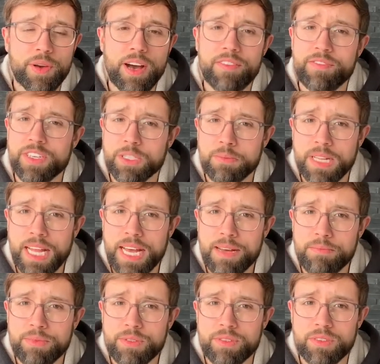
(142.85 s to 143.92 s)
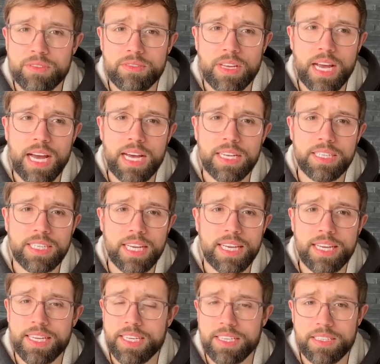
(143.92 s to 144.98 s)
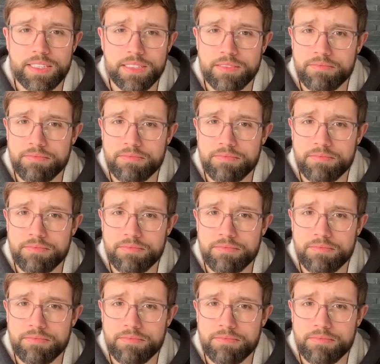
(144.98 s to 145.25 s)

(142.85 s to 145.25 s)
have visible abs and a